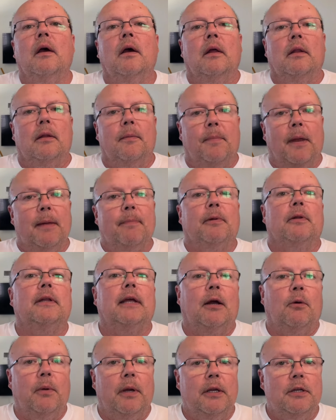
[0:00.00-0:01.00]
the people
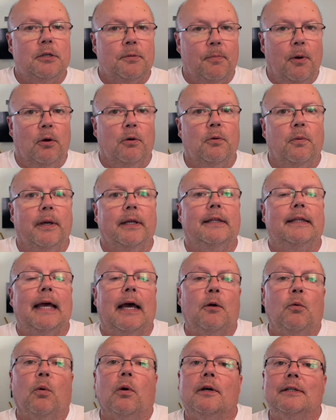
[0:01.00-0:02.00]
that we spoke with
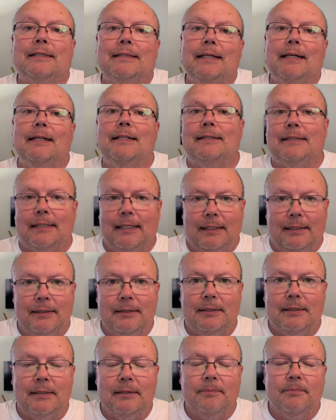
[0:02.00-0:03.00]
that were
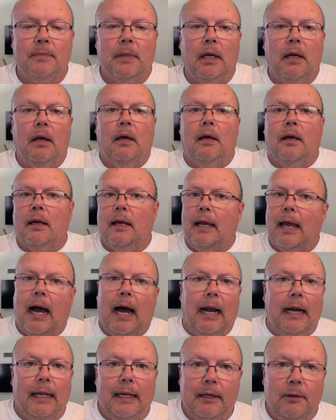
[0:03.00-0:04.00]
citizens
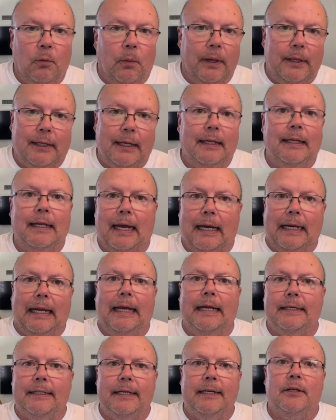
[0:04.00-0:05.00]
got it within that
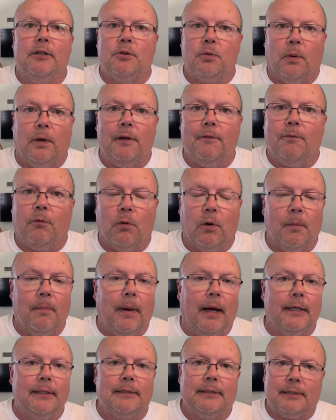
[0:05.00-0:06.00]
18 to 24
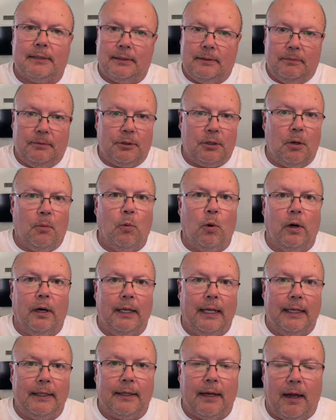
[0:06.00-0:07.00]
months, somewhere
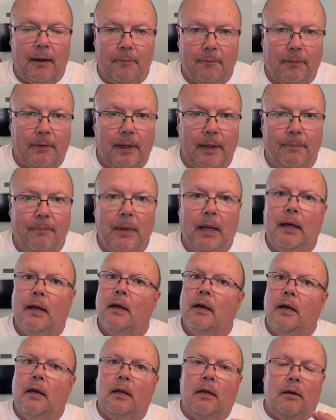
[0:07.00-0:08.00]
in that time frame.
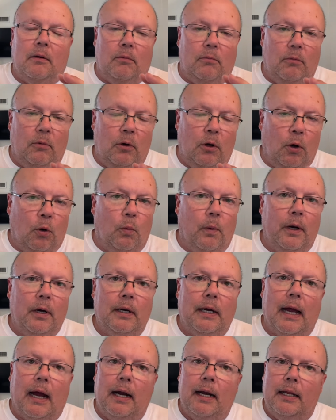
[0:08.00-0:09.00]
No
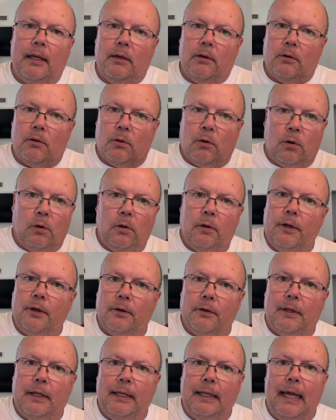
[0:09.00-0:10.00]
one got it
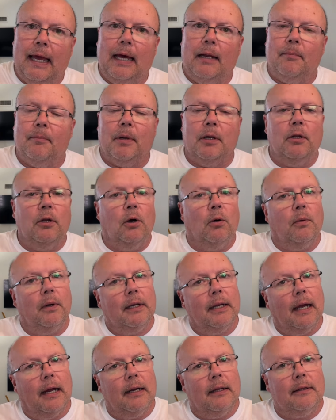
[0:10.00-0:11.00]
earlier than that, but no
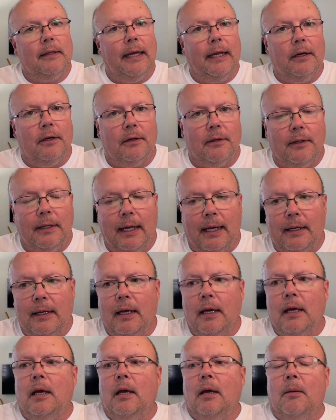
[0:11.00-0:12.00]
one got it later than that.
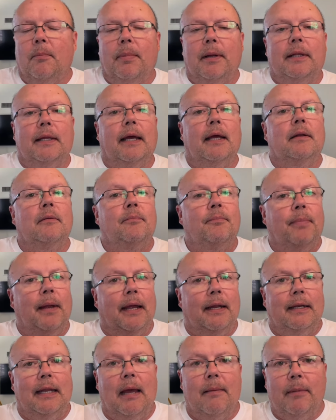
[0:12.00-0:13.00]
But then
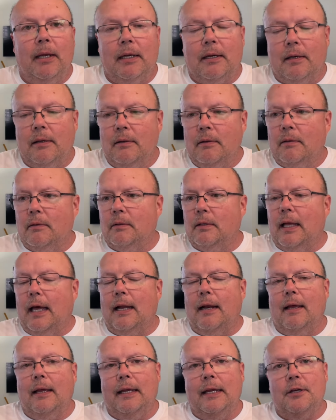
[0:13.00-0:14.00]
pandemic, a
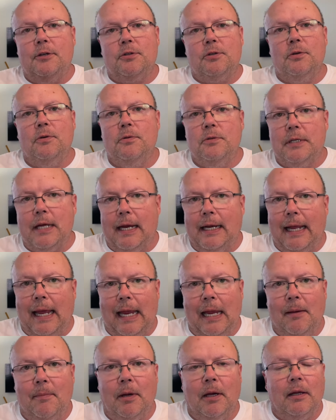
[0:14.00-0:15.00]
lot of issues at
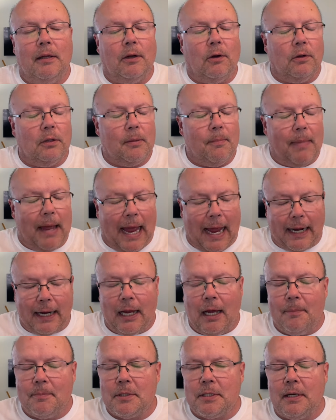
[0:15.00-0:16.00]
AMA and all the
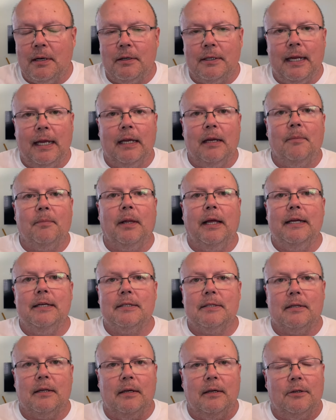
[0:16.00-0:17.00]
backups that are taking
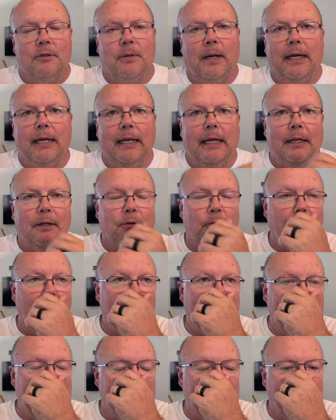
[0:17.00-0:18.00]
place, trying to get through
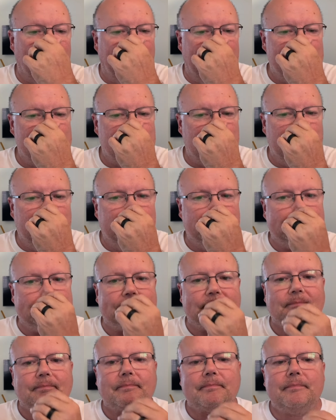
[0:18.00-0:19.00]
the immigration.
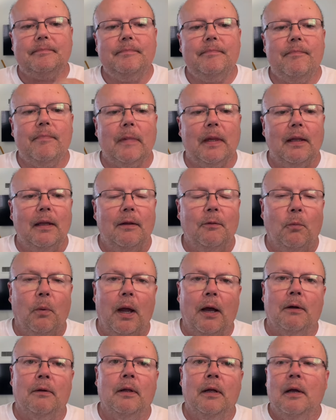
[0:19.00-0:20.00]

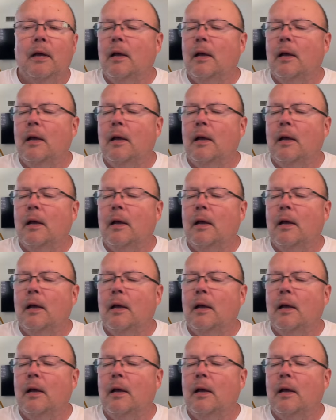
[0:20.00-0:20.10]
Well,